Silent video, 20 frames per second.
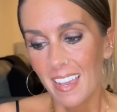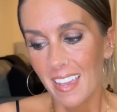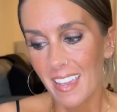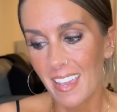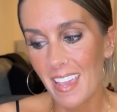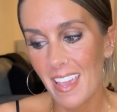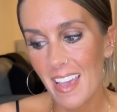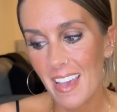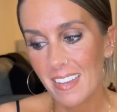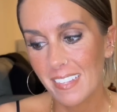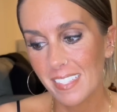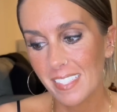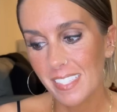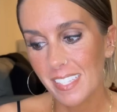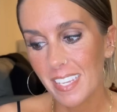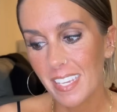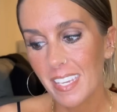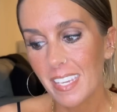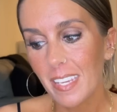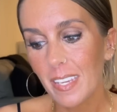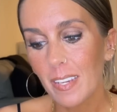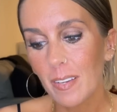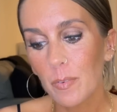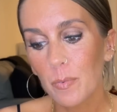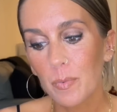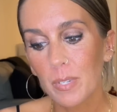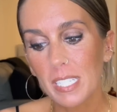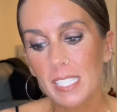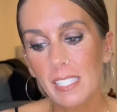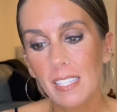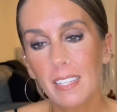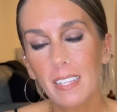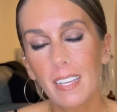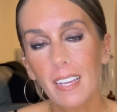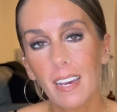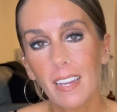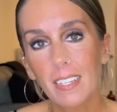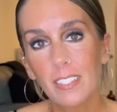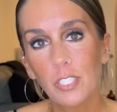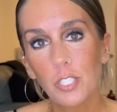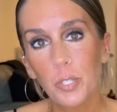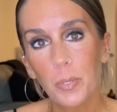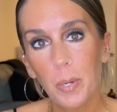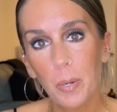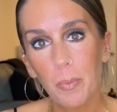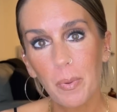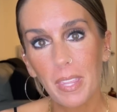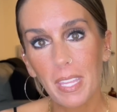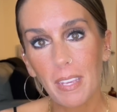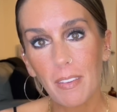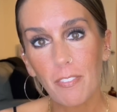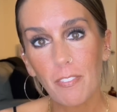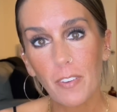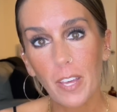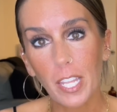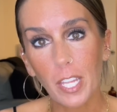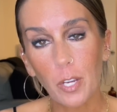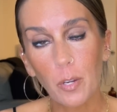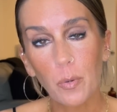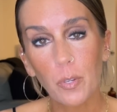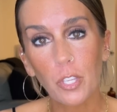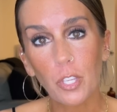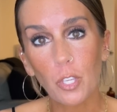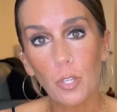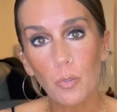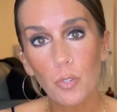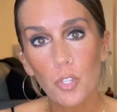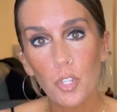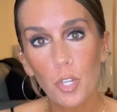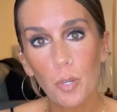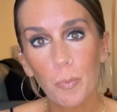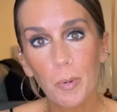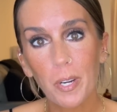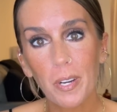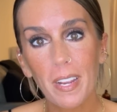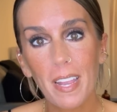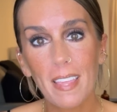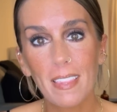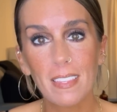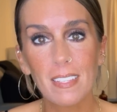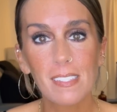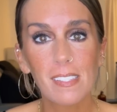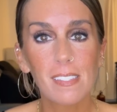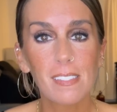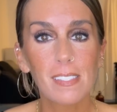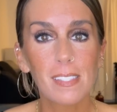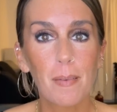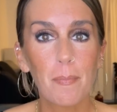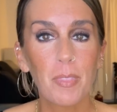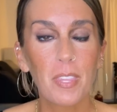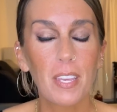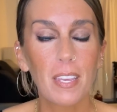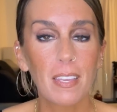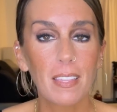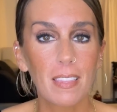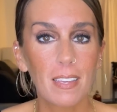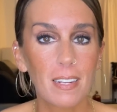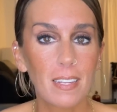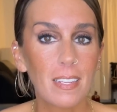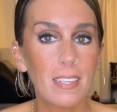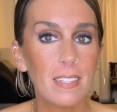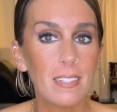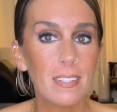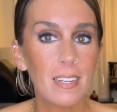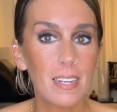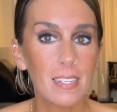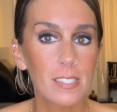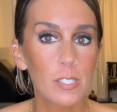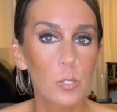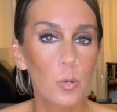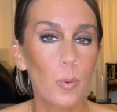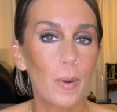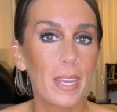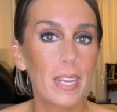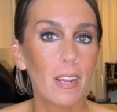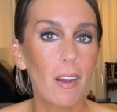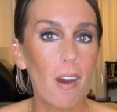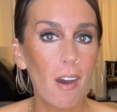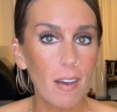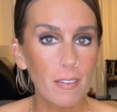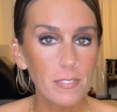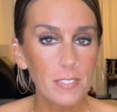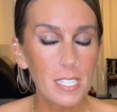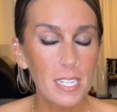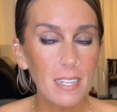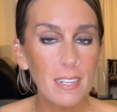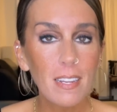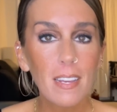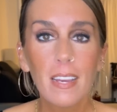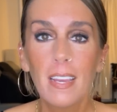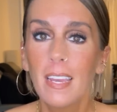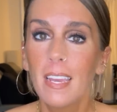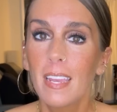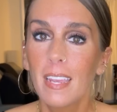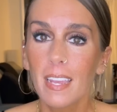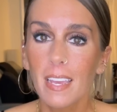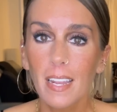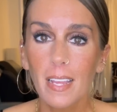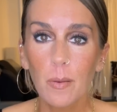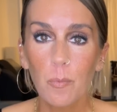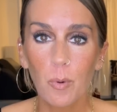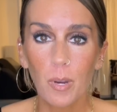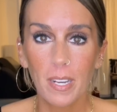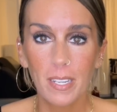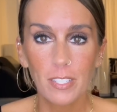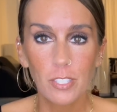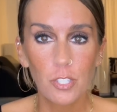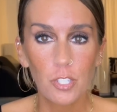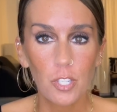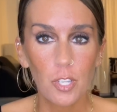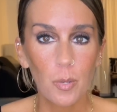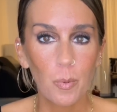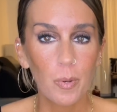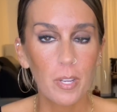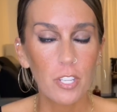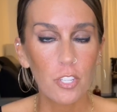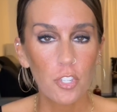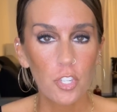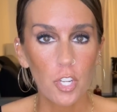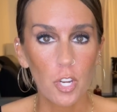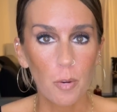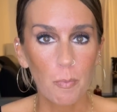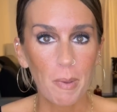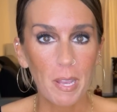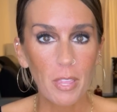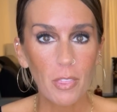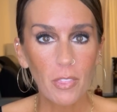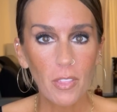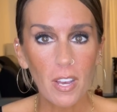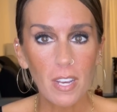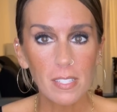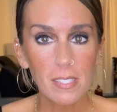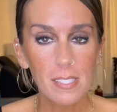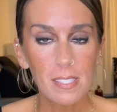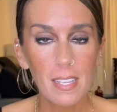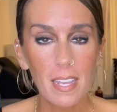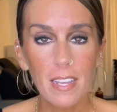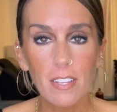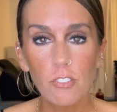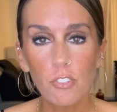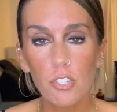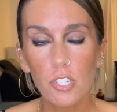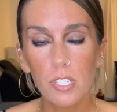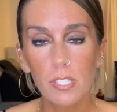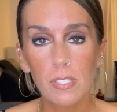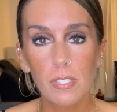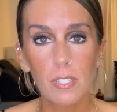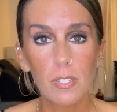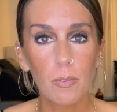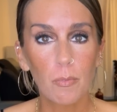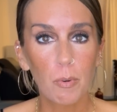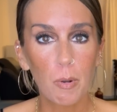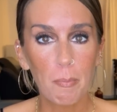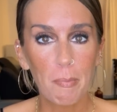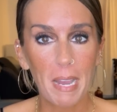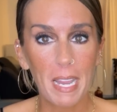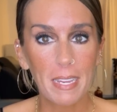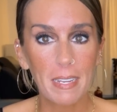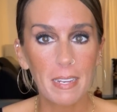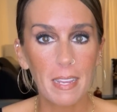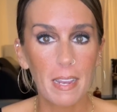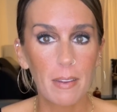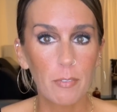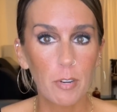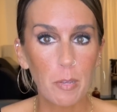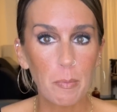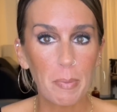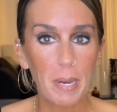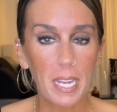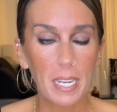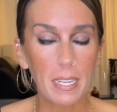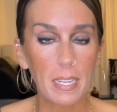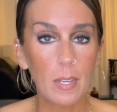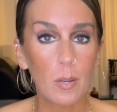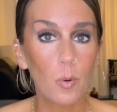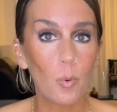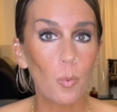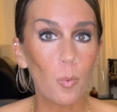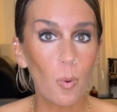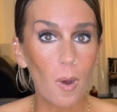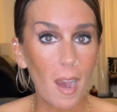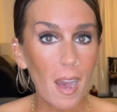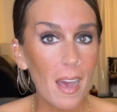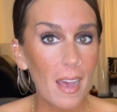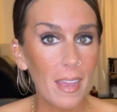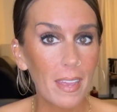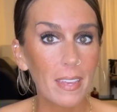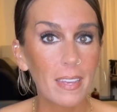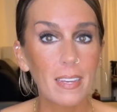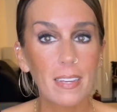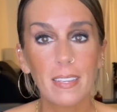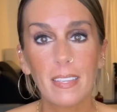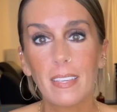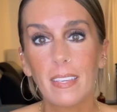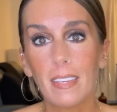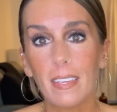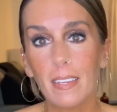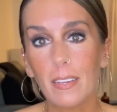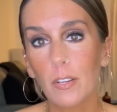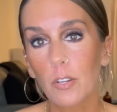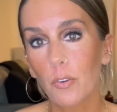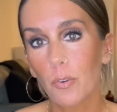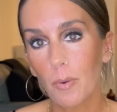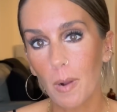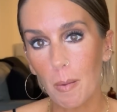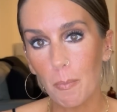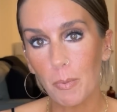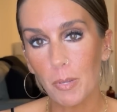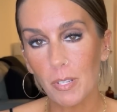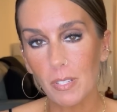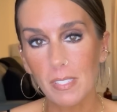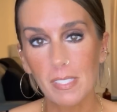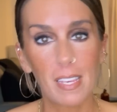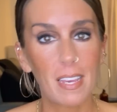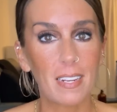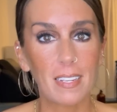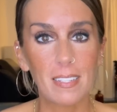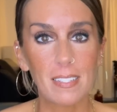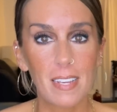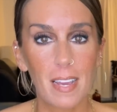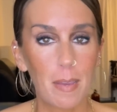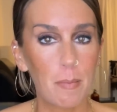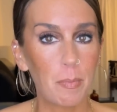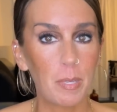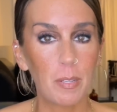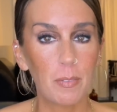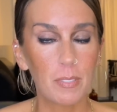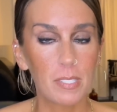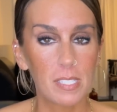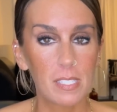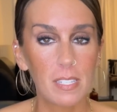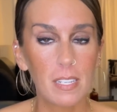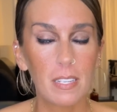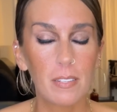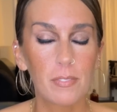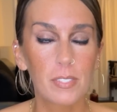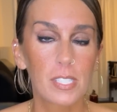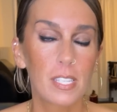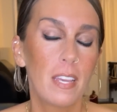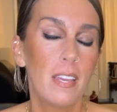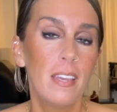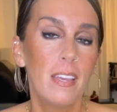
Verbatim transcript: And he recently got into it with a fellow YouTuber, and this is something that he does quite often, and I wanted to share my thoughts and just remind everybody why he crumbles anytime he receives